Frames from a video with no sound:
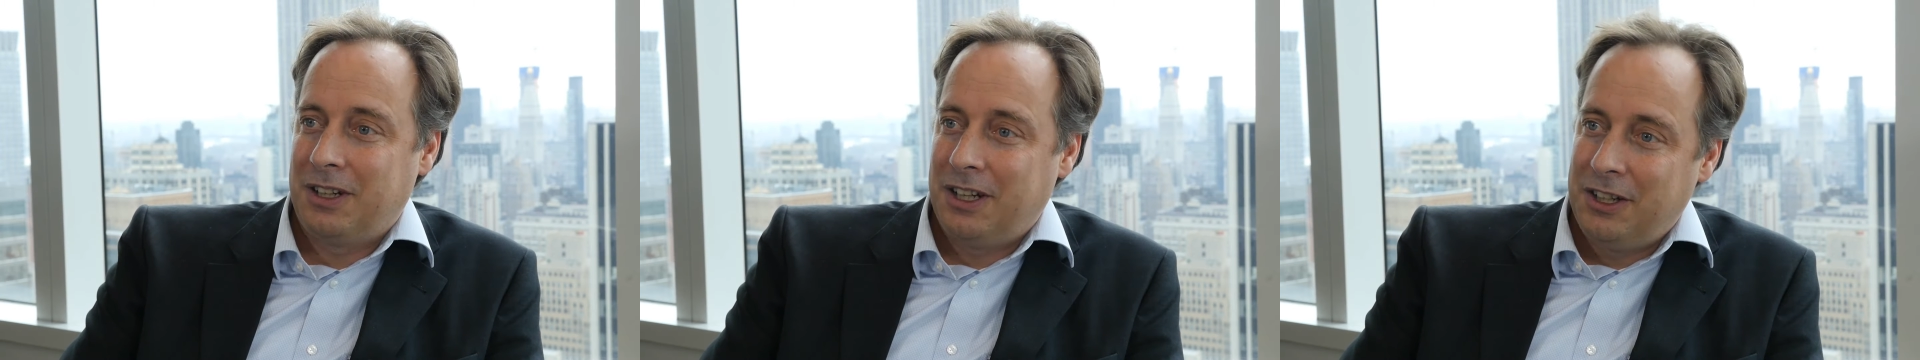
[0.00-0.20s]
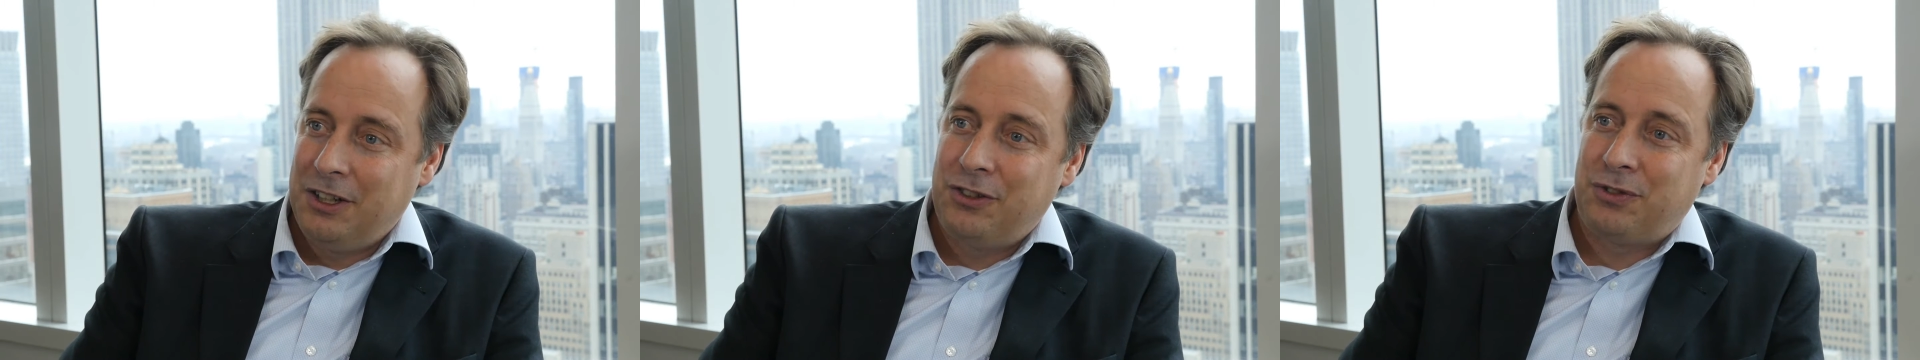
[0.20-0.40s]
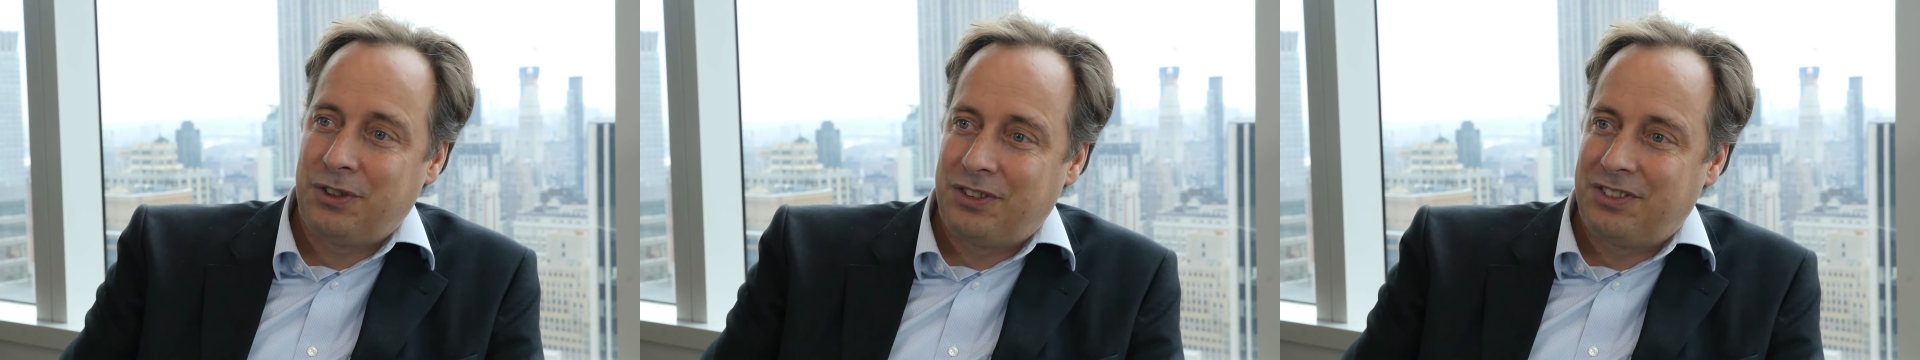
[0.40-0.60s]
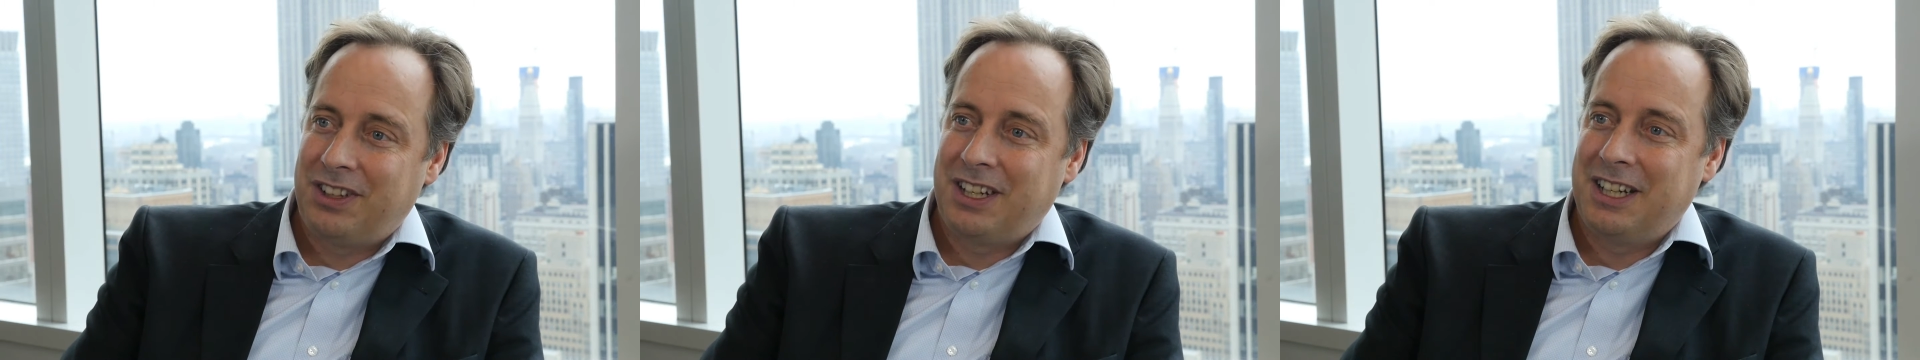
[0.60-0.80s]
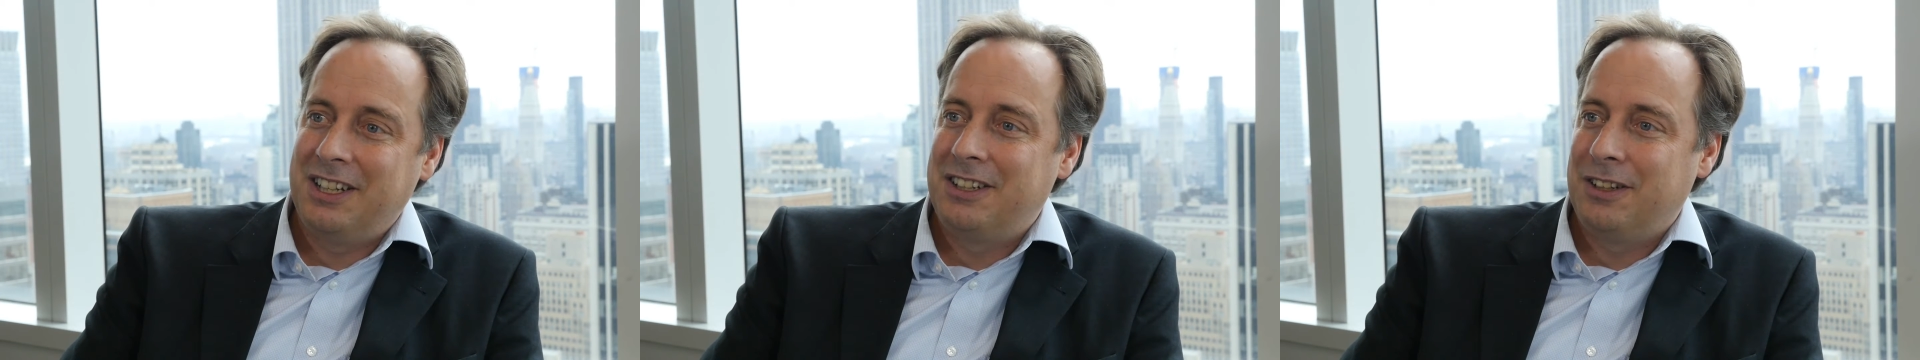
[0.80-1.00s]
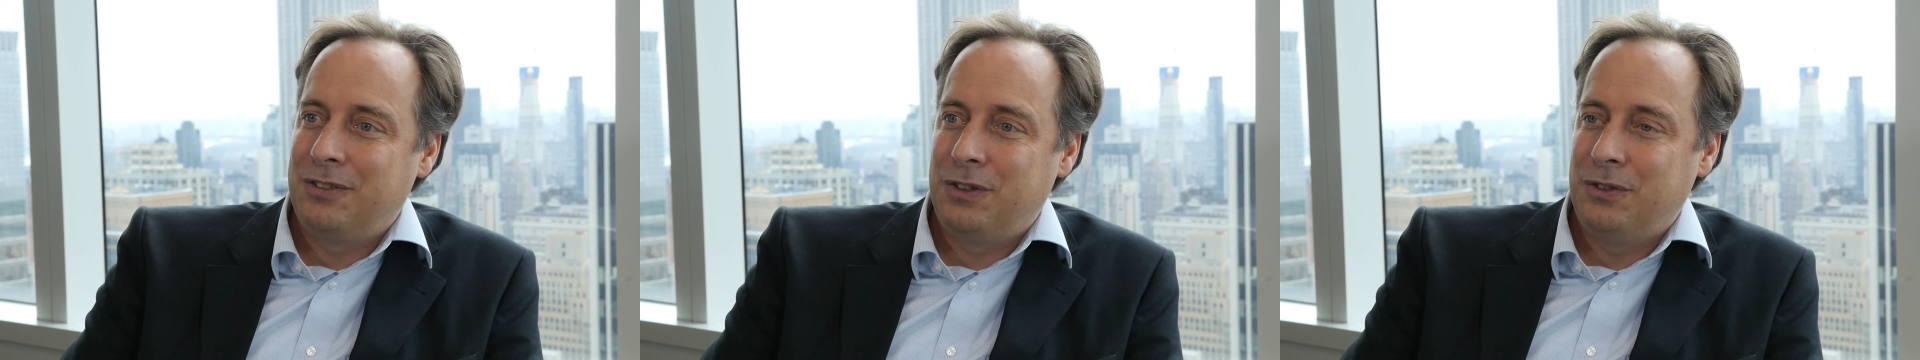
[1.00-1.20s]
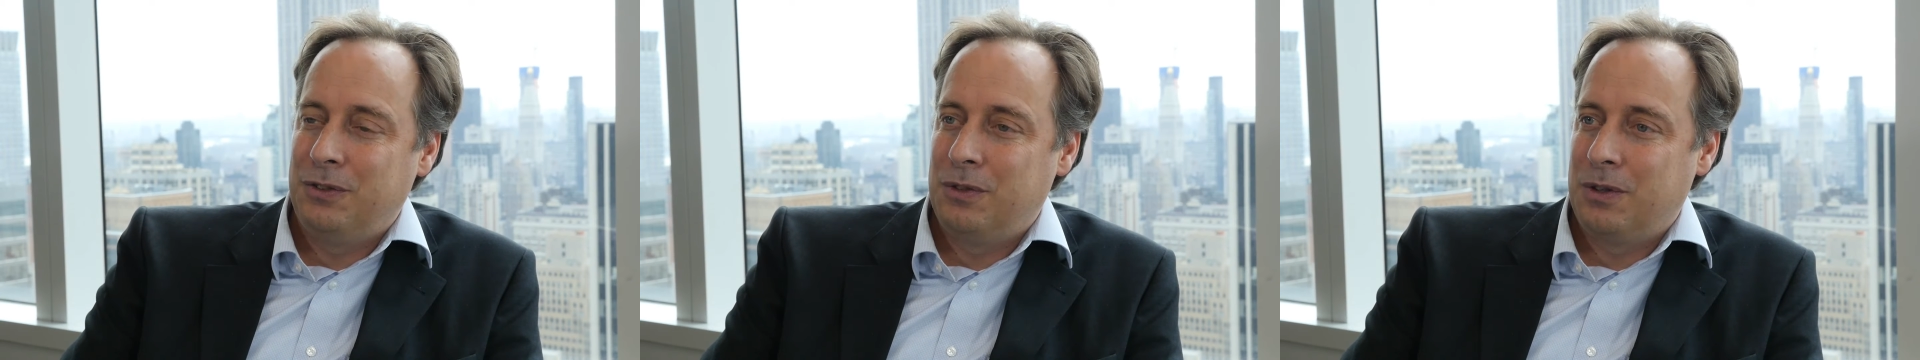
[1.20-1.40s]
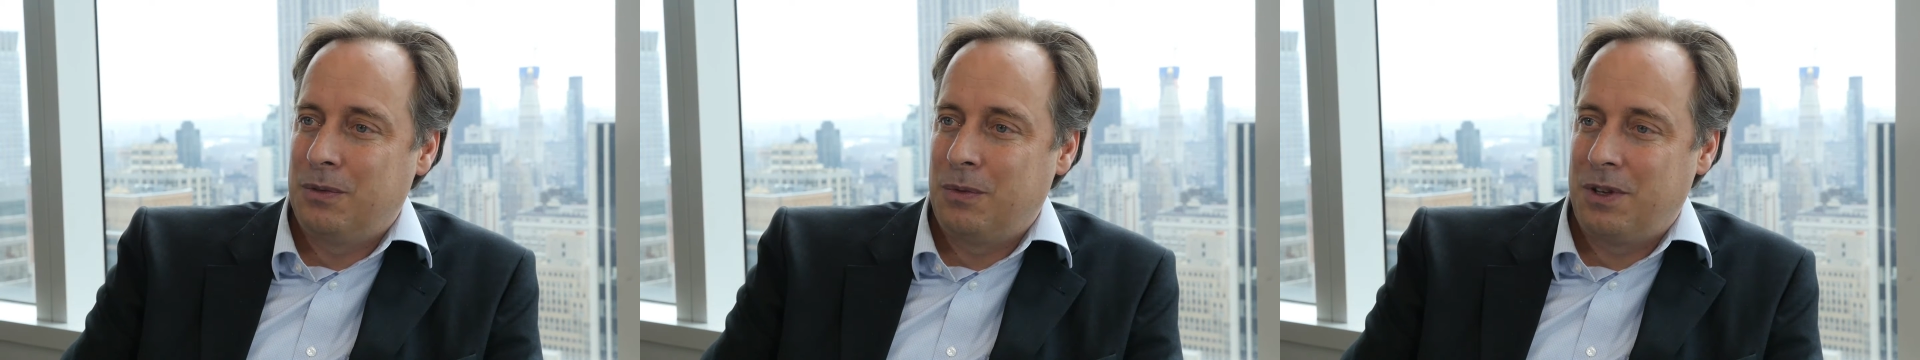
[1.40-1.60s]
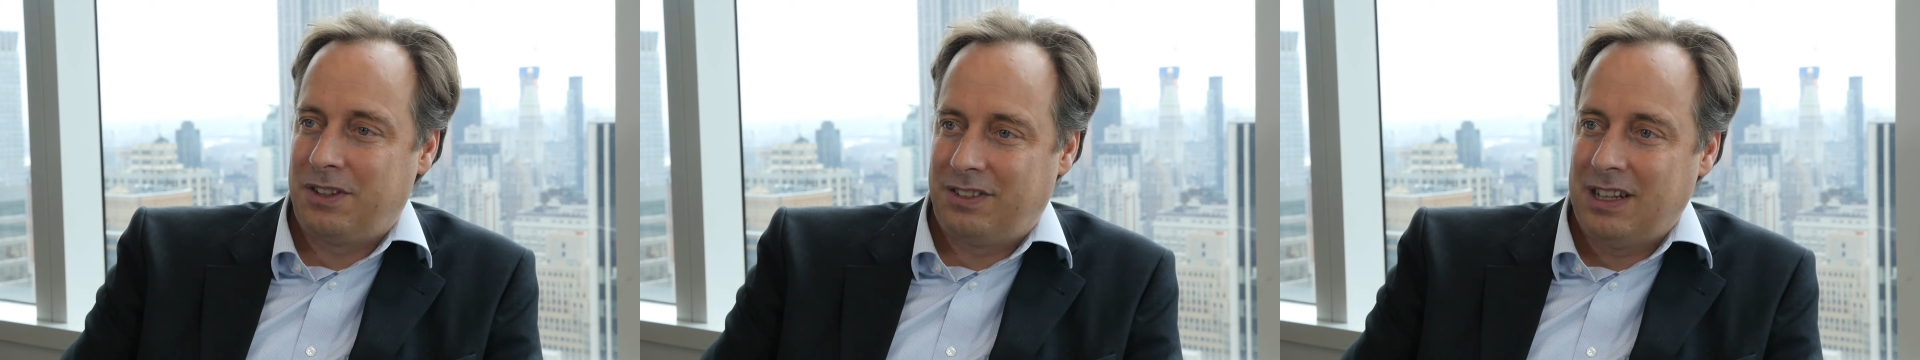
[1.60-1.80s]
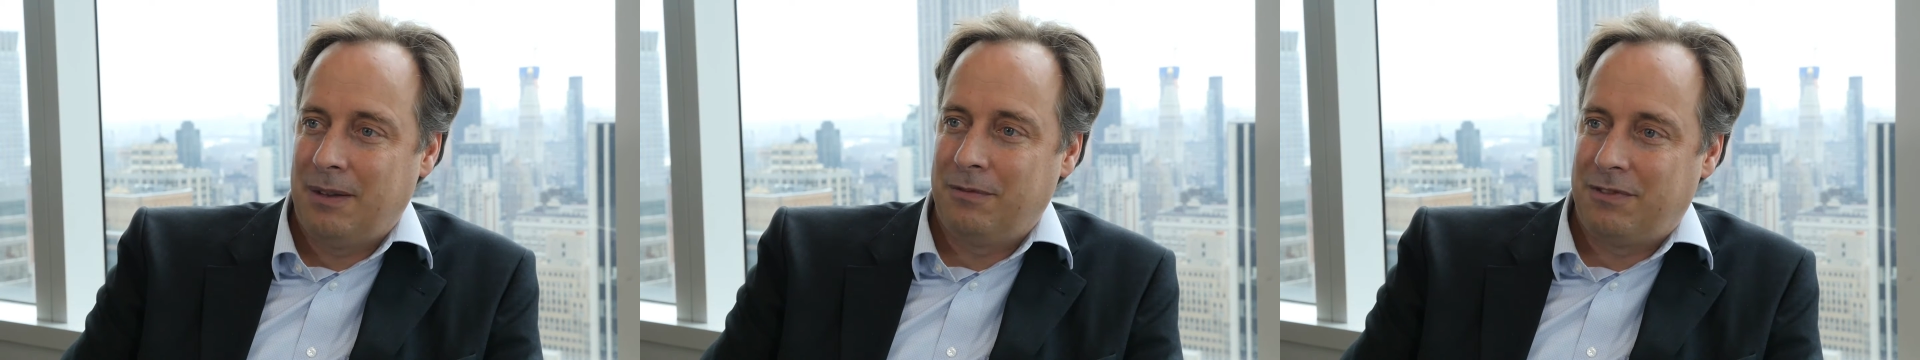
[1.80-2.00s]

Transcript: an interesting interview with Sam